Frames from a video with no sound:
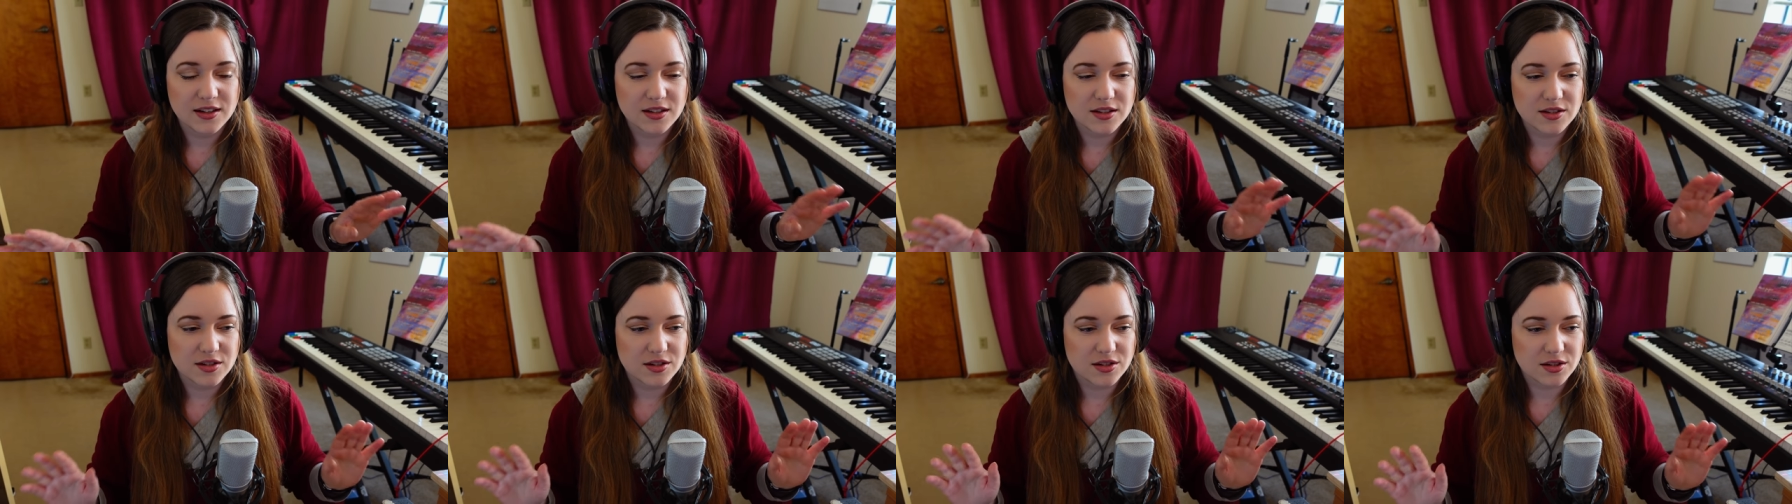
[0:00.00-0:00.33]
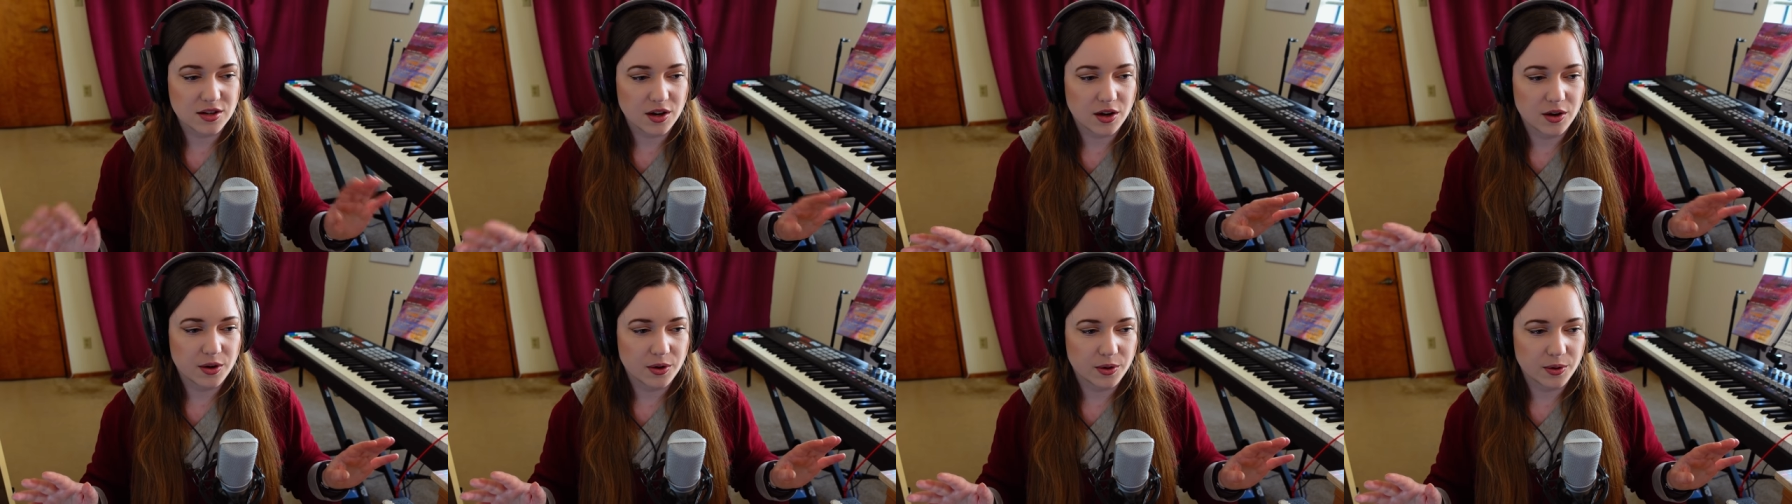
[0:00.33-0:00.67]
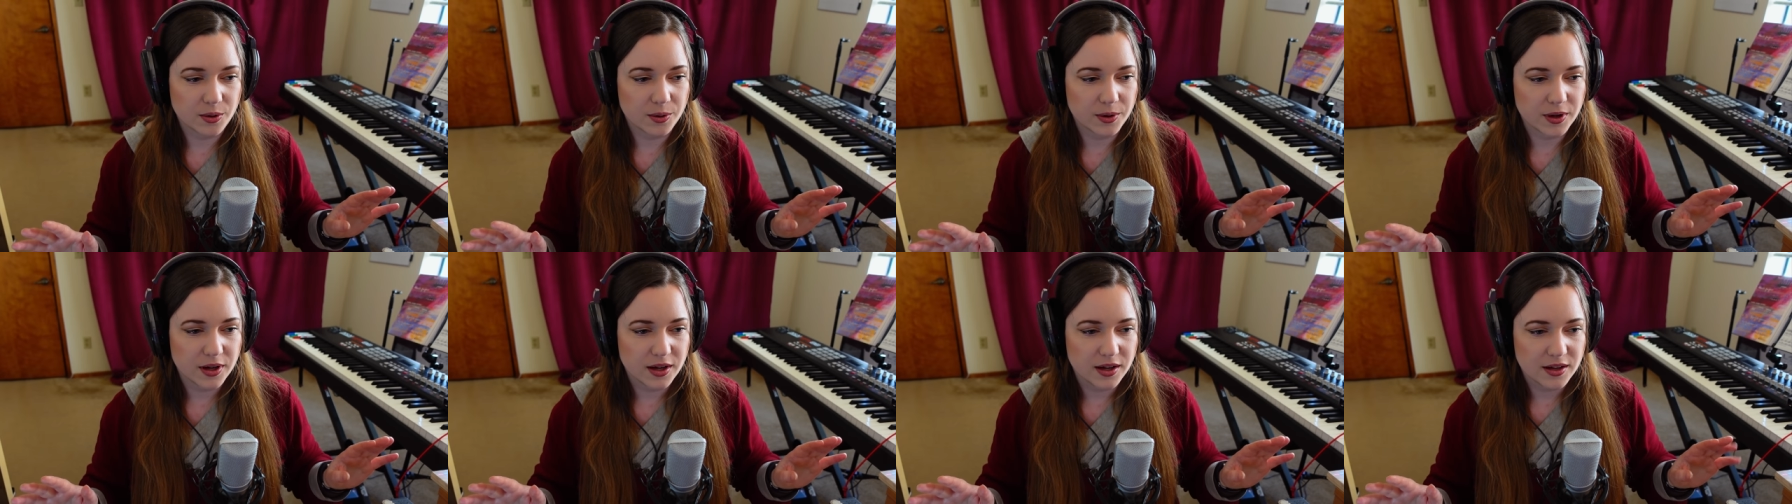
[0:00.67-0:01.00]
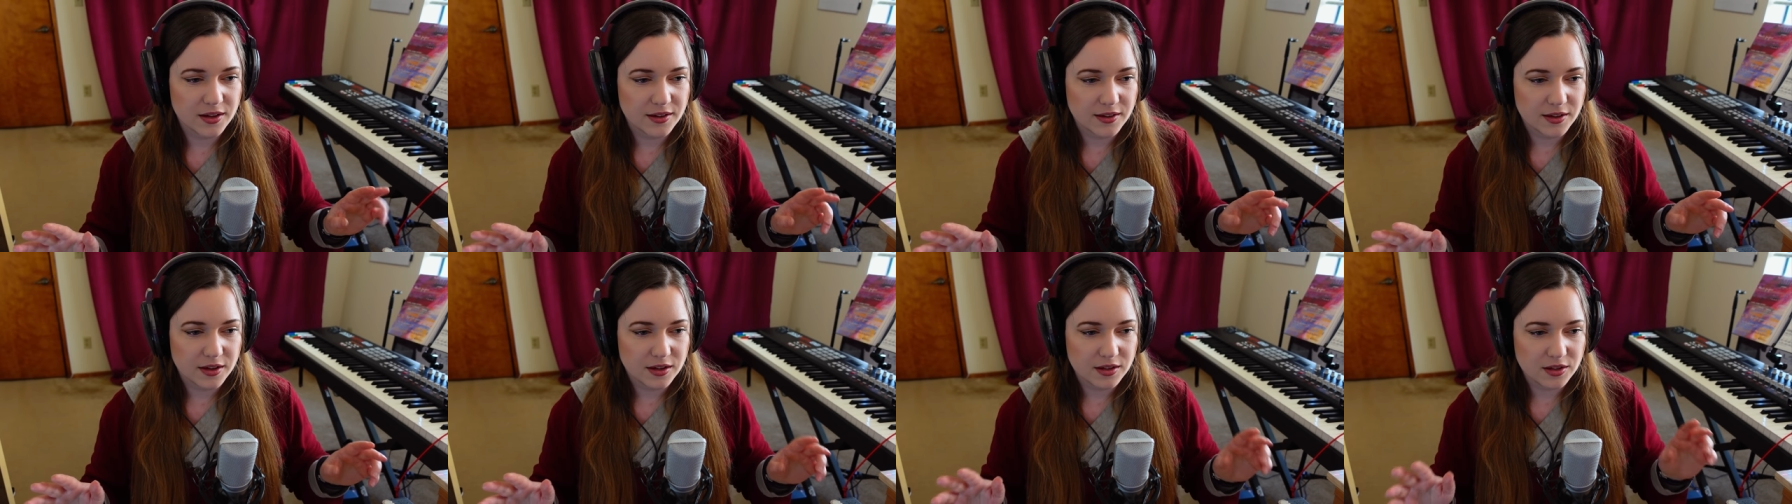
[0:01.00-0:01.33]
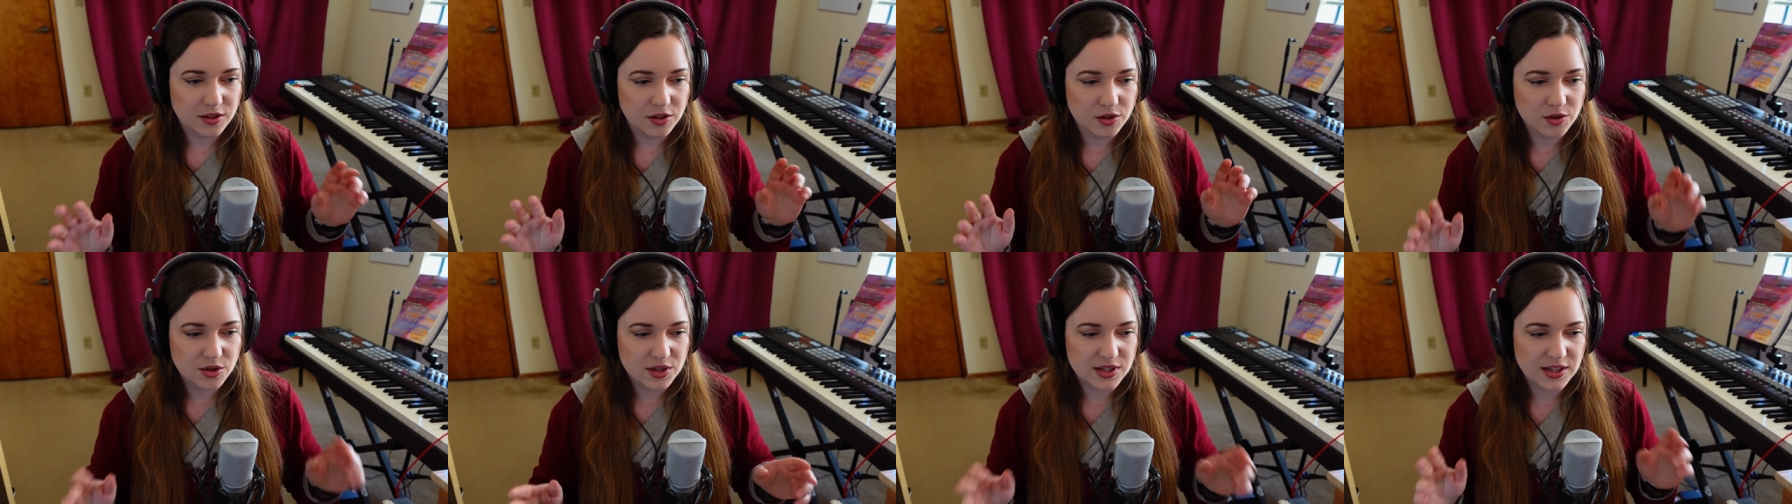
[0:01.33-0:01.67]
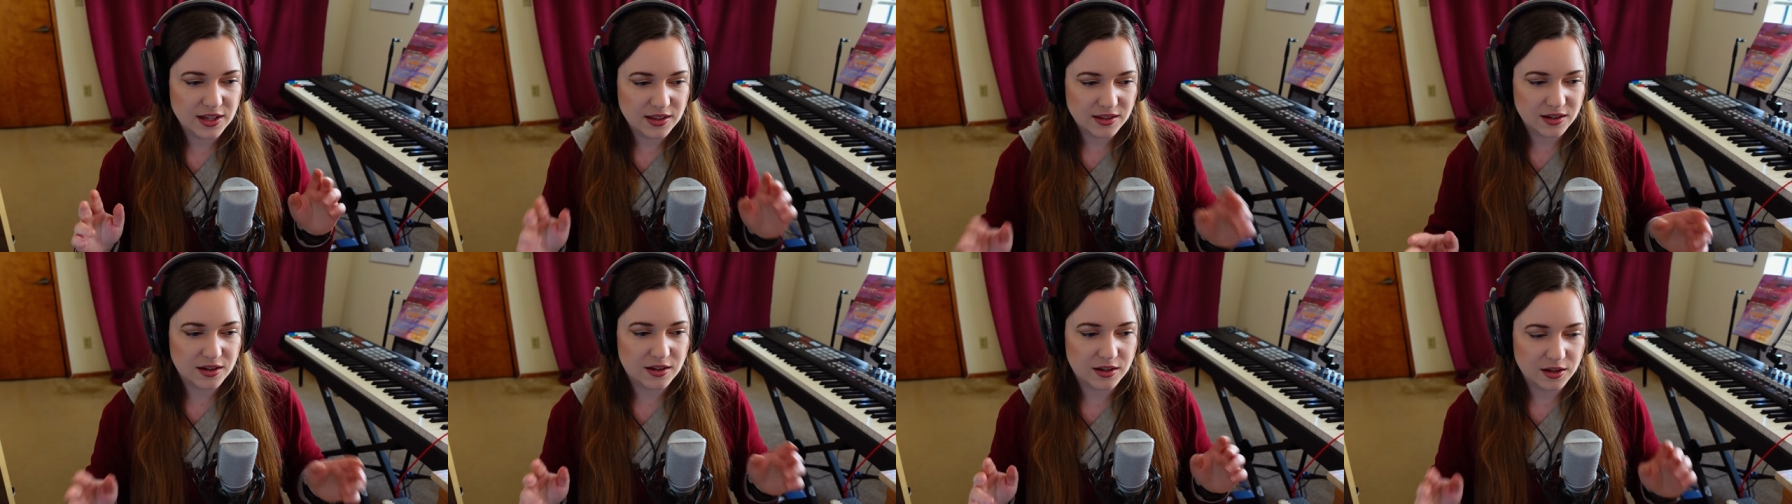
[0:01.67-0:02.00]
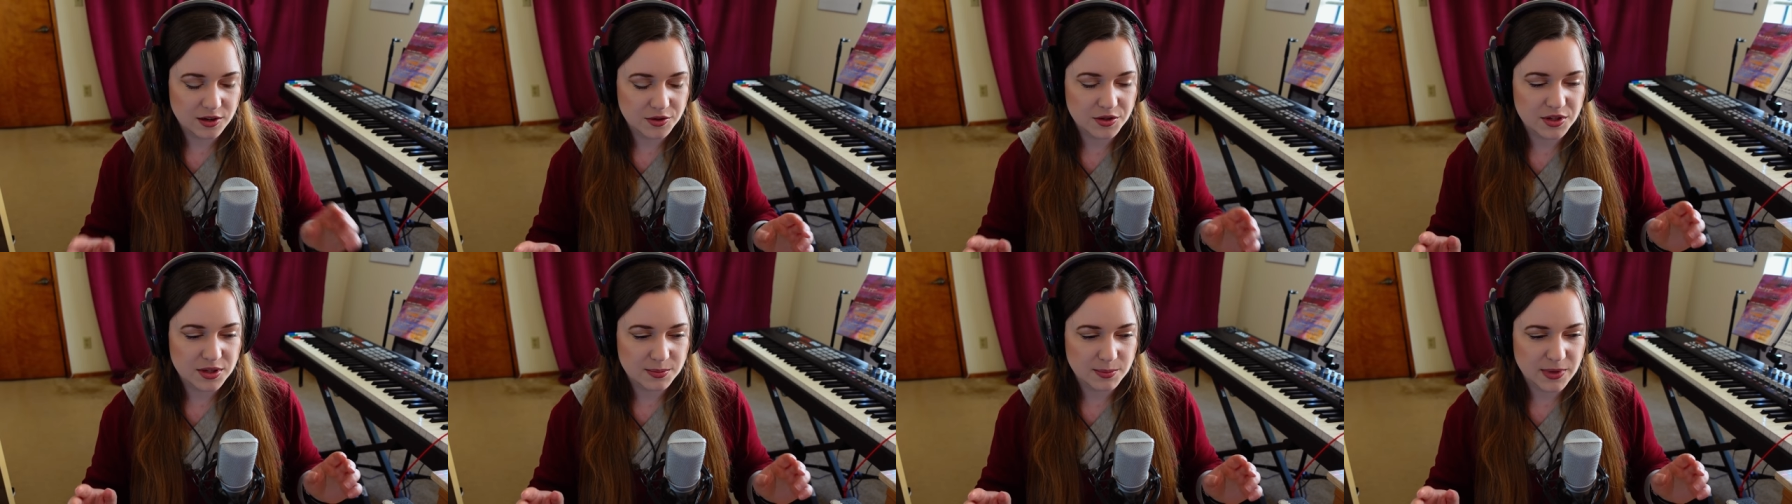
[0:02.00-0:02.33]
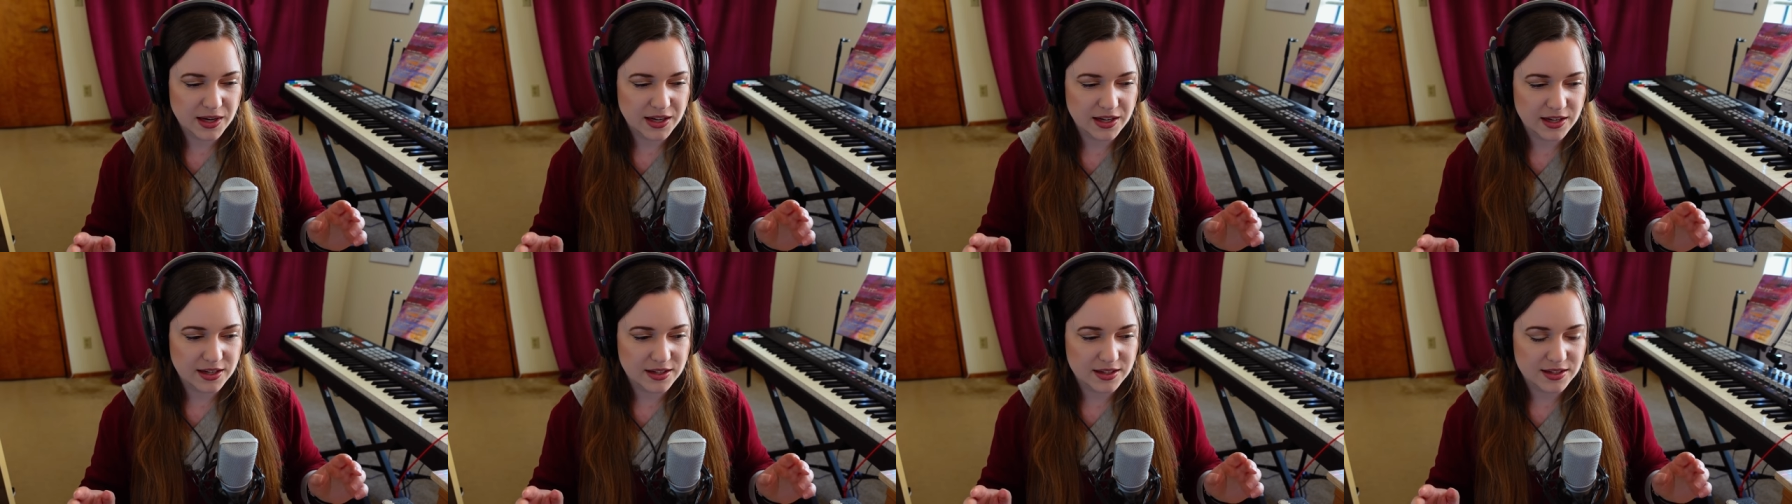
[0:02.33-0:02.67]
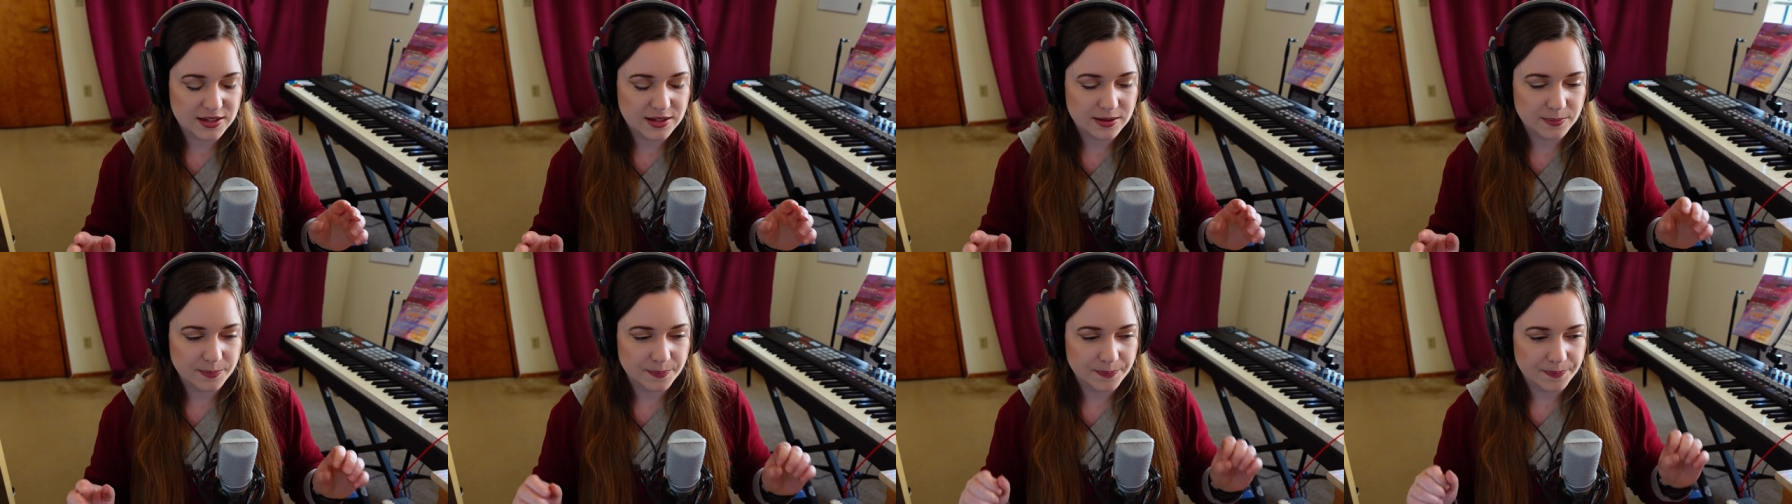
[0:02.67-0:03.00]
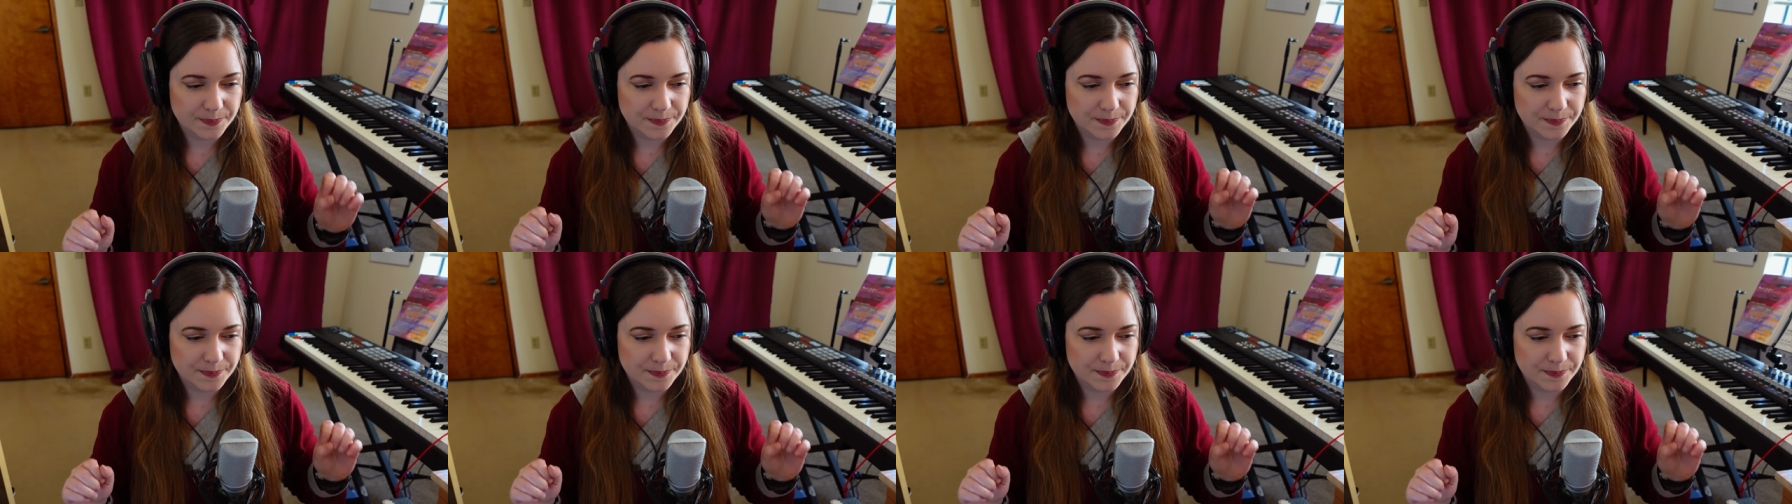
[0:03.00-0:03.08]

so using the close mics